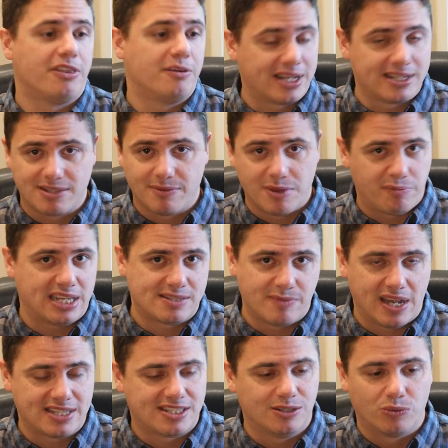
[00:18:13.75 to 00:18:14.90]
They're making some of the best
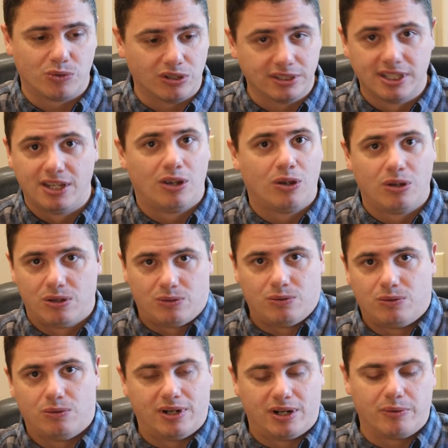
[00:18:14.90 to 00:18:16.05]
masks in the world.
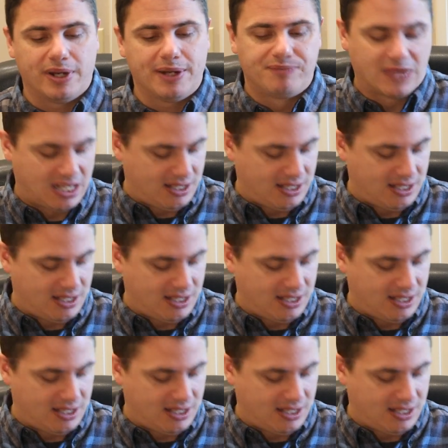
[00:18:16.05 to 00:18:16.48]
Where are we?